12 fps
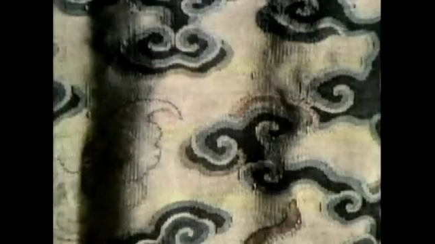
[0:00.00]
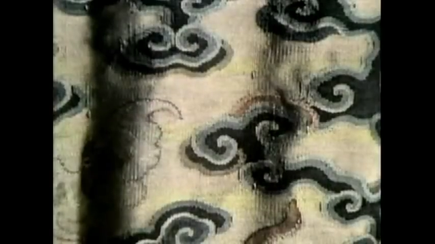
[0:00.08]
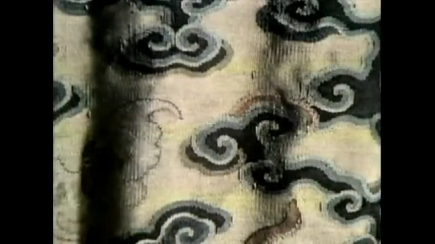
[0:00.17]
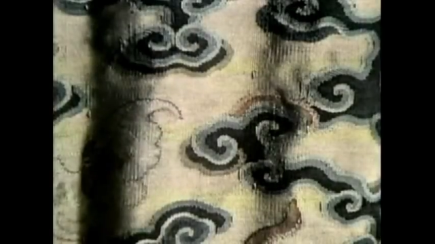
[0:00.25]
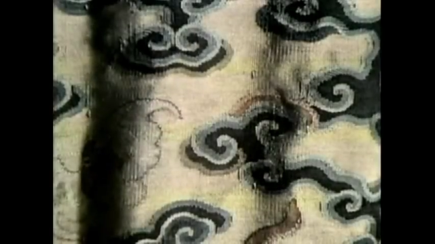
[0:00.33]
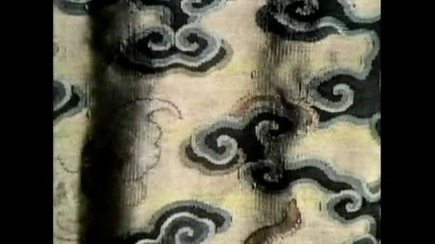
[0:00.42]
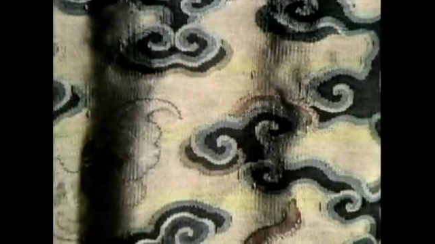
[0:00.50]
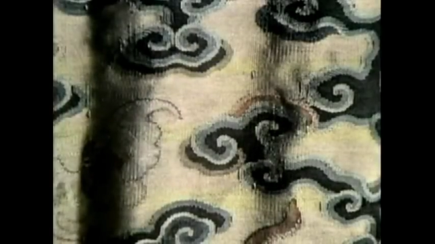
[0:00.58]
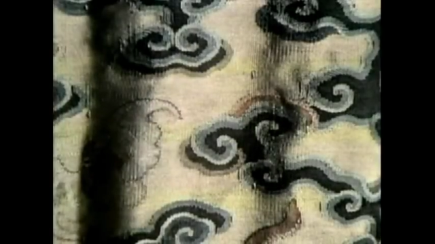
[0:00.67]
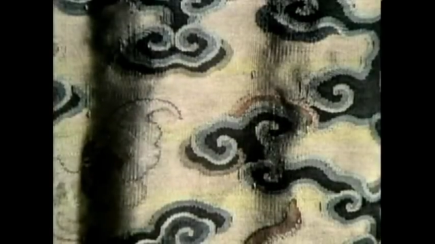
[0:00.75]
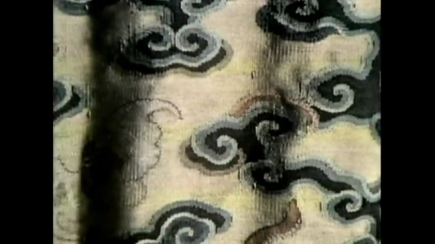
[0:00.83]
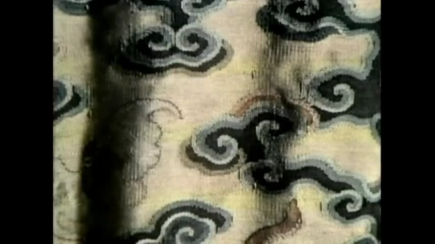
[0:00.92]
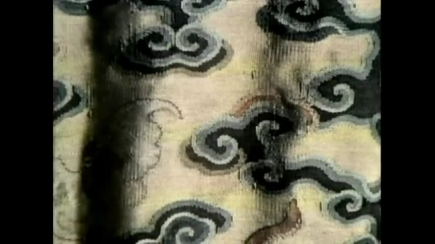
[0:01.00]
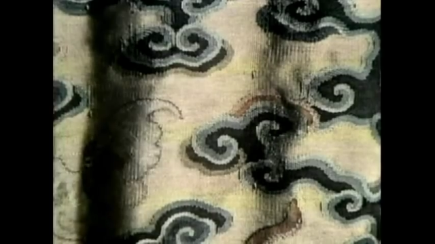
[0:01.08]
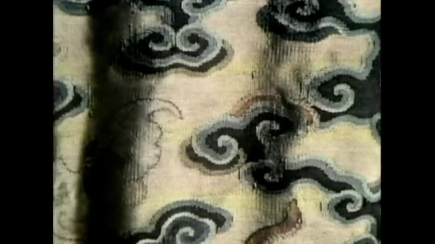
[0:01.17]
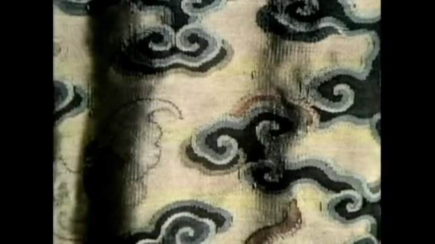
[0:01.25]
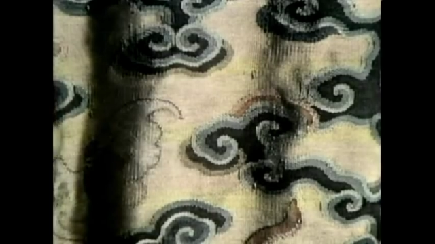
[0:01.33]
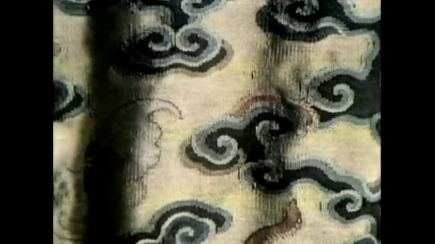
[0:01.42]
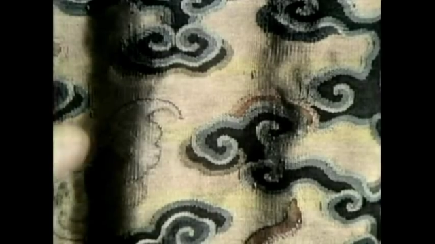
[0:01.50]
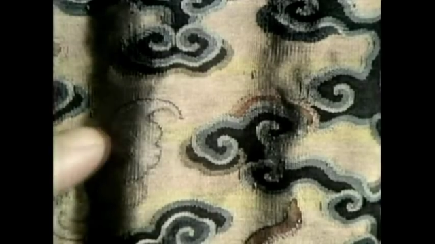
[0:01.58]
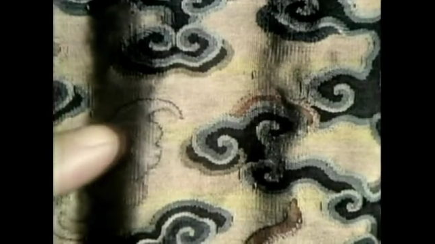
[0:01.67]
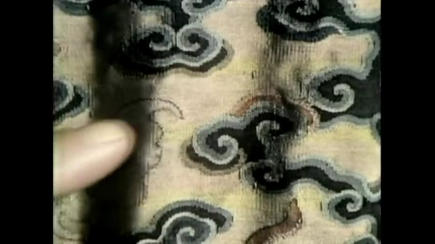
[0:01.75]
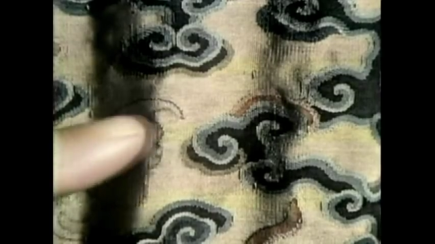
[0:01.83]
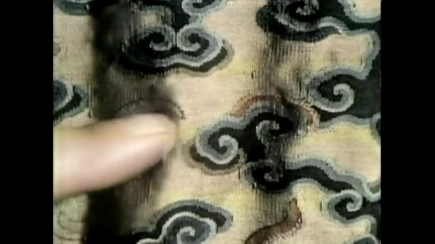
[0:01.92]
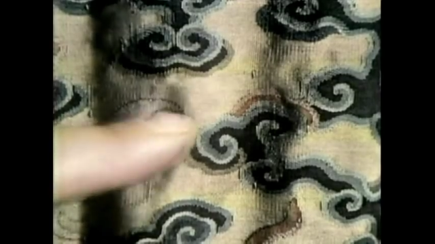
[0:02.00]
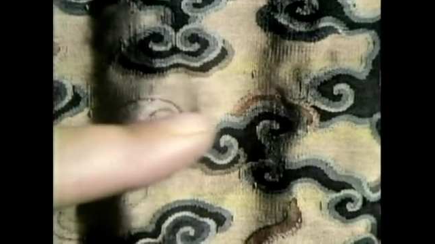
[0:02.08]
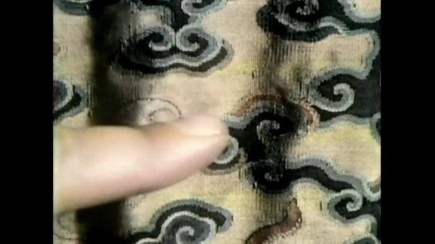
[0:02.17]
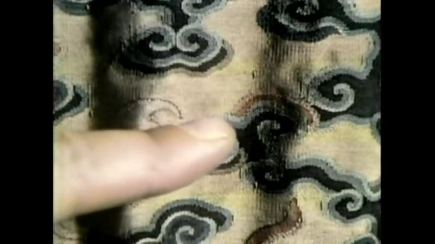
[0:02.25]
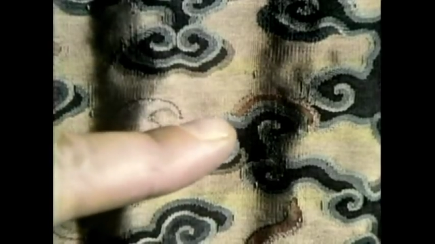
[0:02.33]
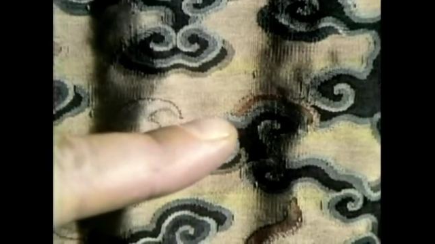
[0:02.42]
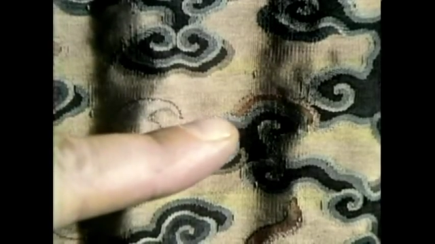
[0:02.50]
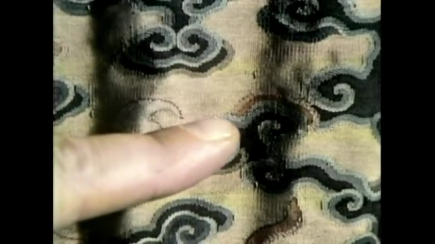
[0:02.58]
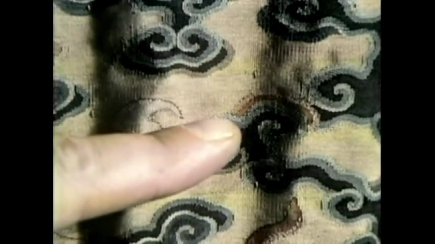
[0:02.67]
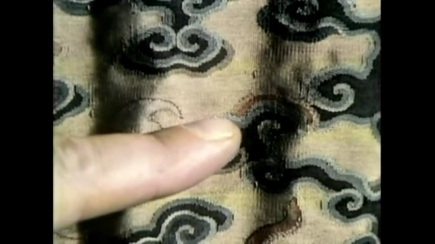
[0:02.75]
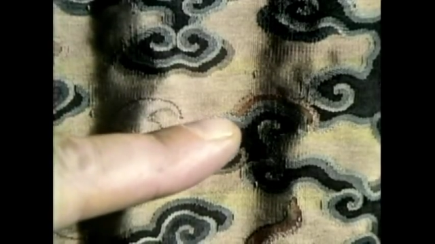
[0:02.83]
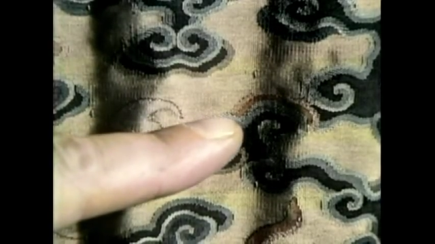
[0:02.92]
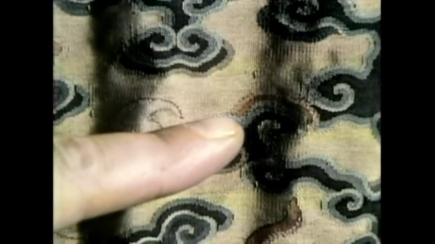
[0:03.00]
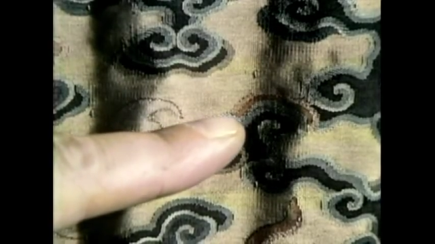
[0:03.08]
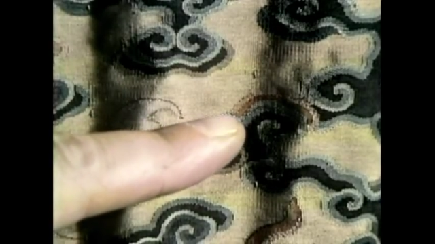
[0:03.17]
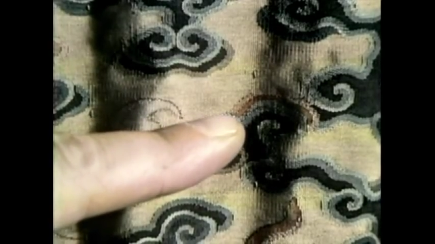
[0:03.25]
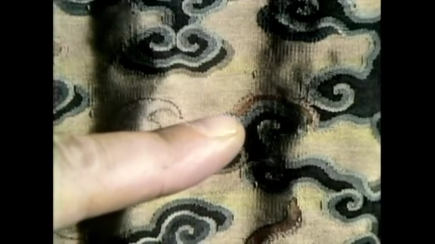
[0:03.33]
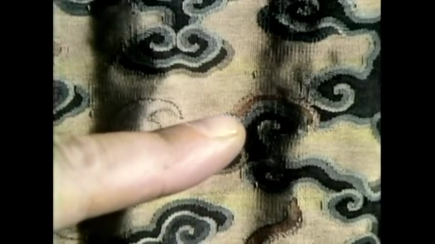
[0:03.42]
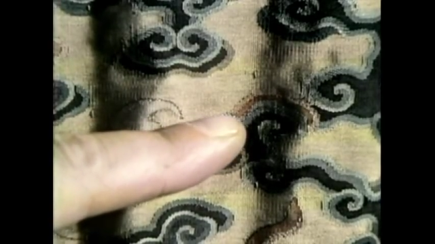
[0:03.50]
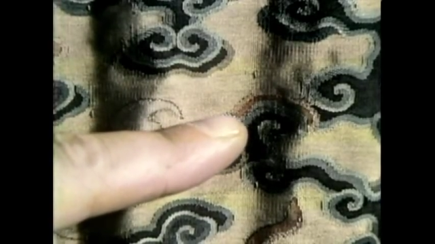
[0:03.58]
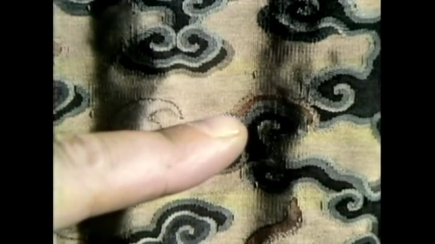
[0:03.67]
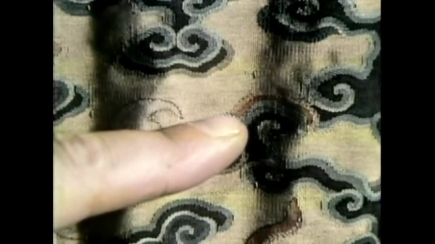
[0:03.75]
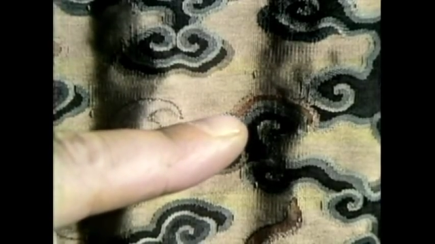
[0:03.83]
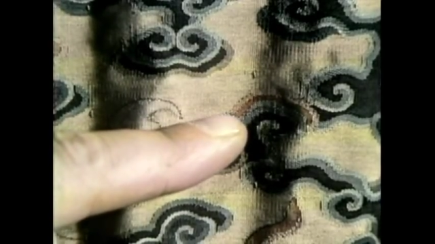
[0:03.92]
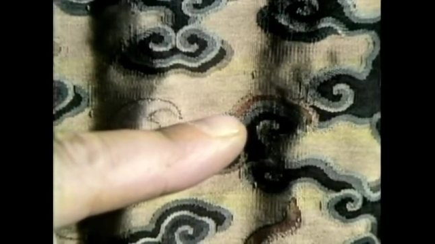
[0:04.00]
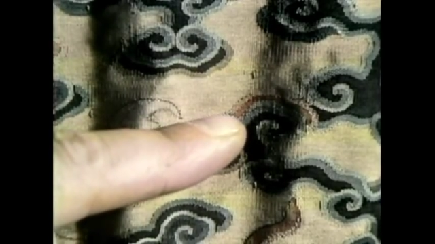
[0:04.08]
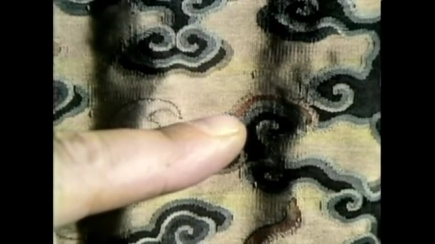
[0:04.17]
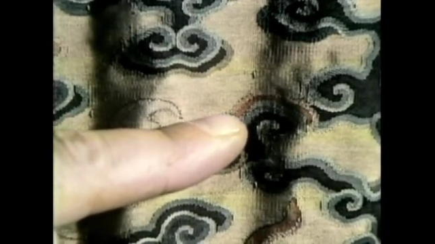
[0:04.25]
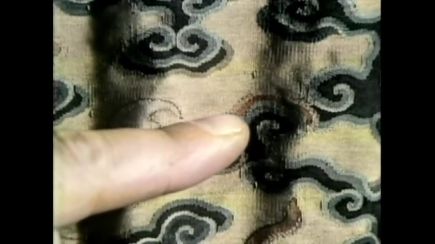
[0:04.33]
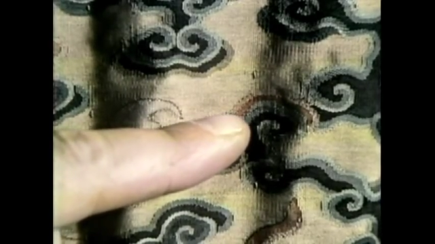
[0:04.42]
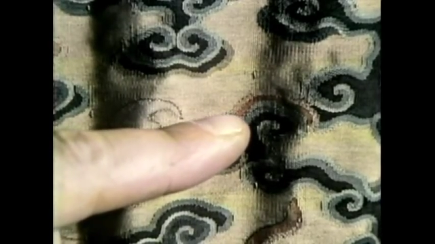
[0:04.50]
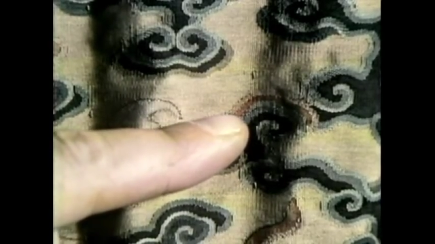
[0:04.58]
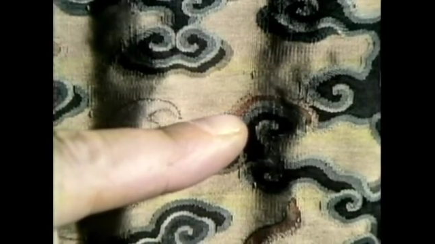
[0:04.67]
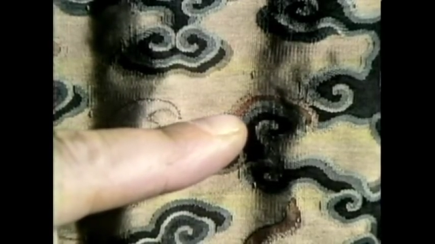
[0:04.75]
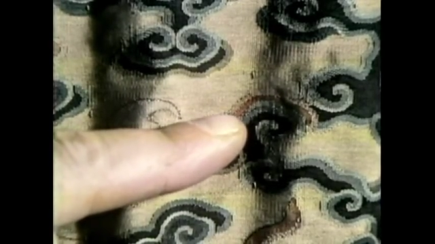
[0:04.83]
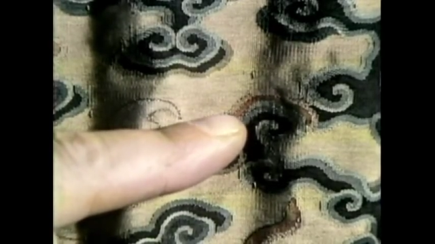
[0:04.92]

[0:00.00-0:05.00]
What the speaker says: No face is visible, so there are no lips to read.